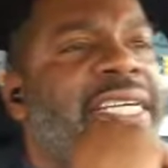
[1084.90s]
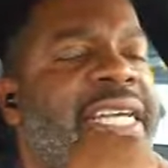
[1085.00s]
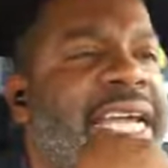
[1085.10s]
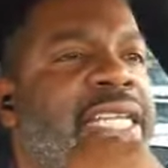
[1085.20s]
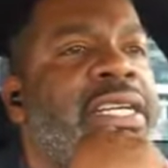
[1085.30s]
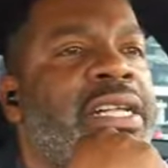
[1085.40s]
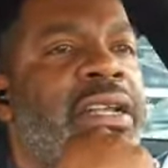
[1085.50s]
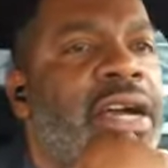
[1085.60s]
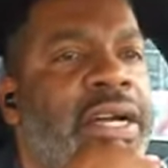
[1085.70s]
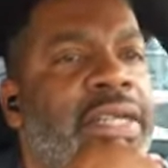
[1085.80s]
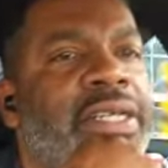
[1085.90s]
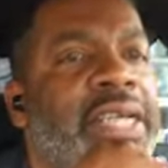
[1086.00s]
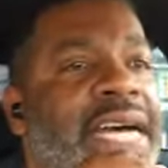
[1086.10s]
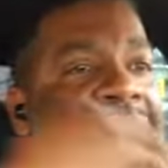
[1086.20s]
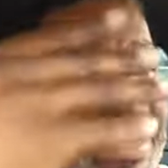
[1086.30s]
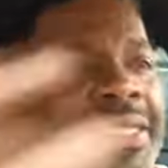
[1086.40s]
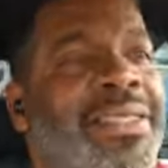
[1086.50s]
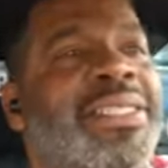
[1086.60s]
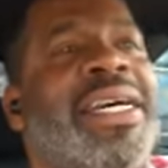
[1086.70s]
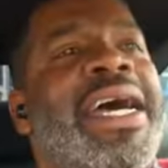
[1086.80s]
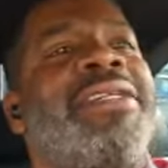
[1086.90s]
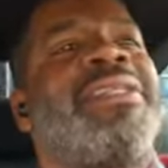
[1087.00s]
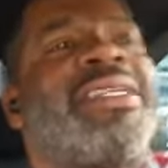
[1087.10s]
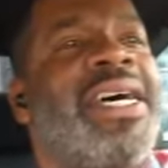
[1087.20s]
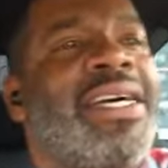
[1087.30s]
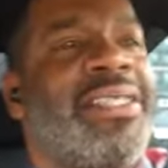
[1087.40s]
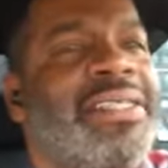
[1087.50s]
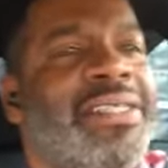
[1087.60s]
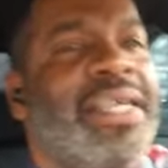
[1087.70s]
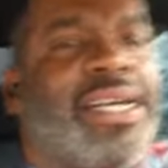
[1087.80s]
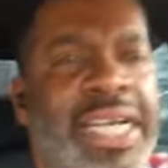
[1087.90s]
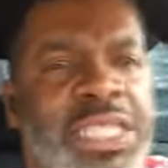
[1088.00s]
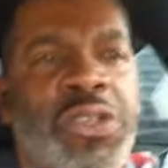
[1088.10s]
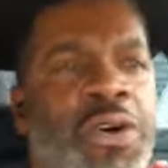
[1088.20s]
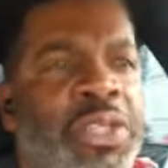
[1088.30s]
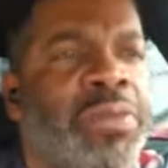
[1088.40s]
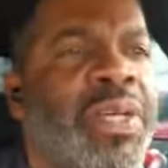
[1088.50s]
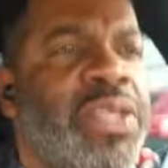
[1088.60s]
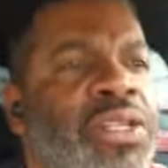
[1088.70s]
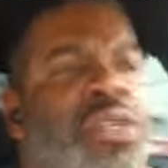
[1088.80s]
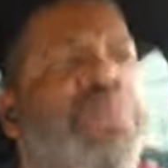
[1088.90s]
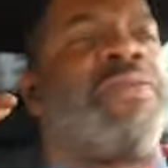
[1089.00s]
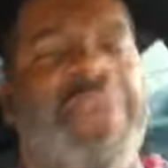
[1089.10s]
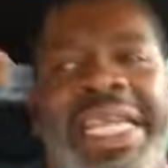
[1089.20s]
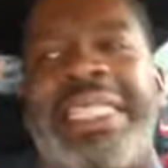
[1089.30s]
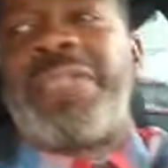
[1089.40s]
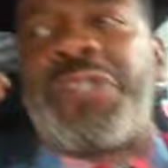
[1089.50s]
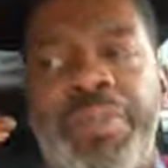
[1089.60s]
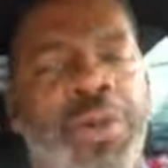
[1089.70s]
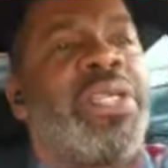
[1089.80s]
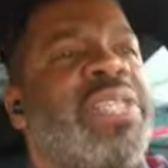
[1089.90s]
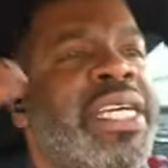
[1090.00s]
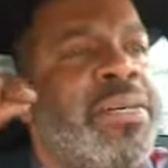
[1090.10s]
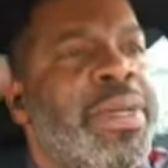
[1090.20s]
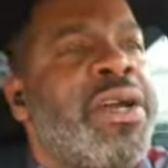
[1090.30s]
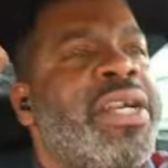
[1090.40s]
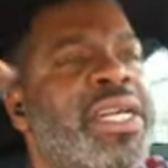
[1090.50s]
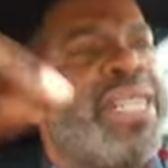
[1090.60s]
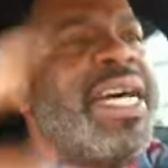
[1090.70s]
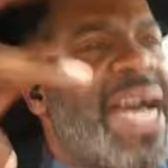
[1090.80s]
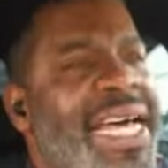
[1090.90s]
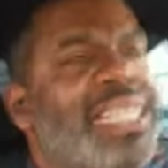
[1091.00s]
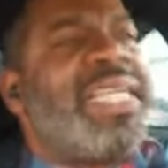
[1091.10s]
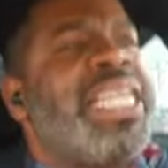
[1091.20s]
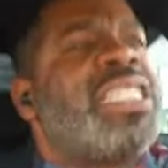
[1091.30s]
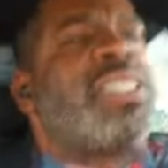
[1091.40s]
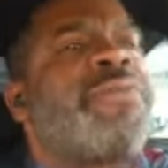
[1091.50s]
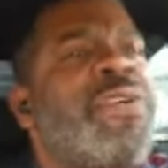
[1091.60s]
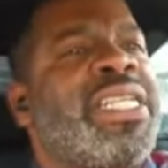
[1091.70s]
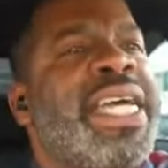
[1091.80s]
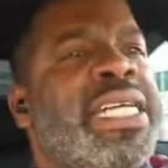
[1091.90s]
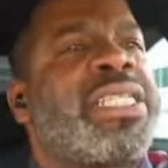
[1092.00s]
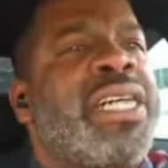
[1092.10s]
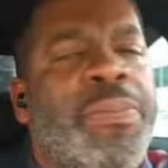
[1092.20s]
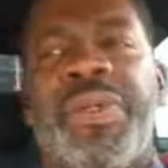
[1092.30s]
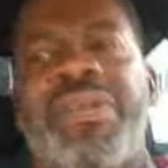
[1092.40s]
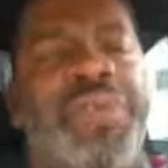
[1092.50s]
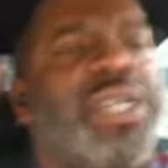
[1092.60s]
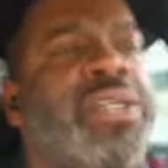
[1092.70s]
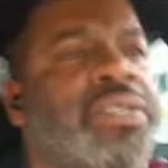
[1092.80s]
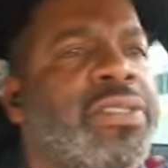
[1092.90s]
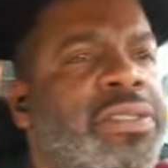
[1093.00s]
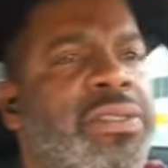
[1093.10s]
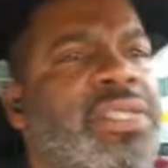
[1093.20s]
Caitlin Clark as the title says, is going to be the new face of sports in America, at least for the next couple of years.